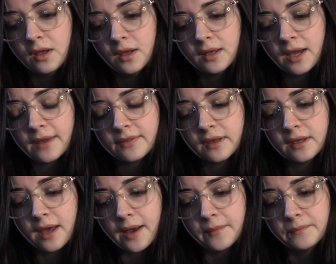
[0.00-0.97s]
Yeah, I think,
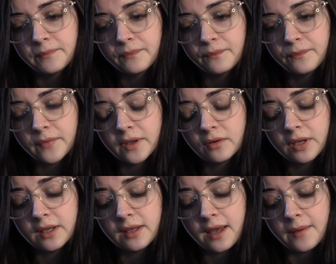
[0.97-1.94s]
yeah. It'll
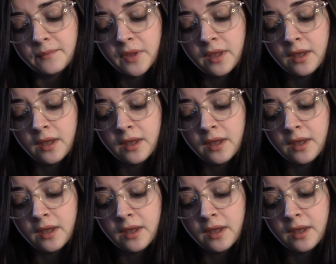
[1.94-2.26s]
get, yeah.